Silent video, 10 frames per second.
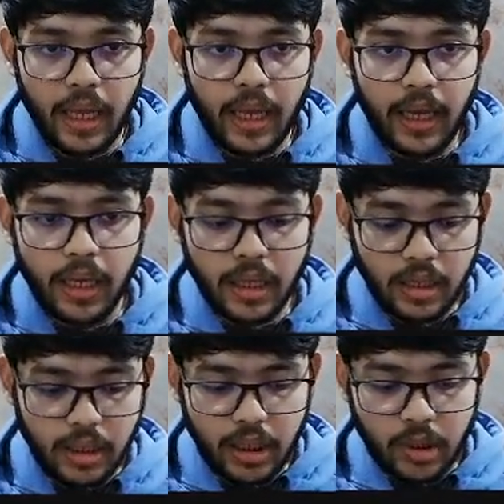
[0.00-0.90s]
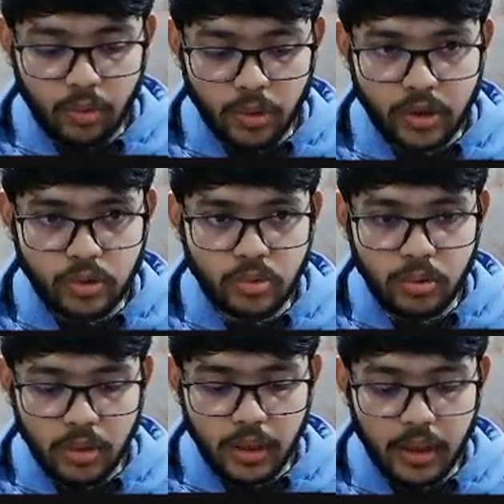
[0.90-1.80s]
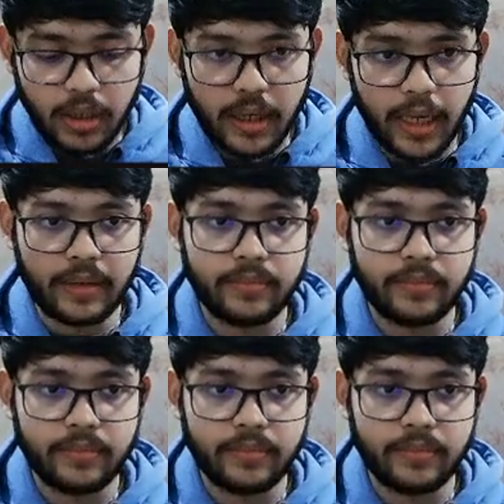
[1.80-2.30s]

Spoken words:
a equals to 10.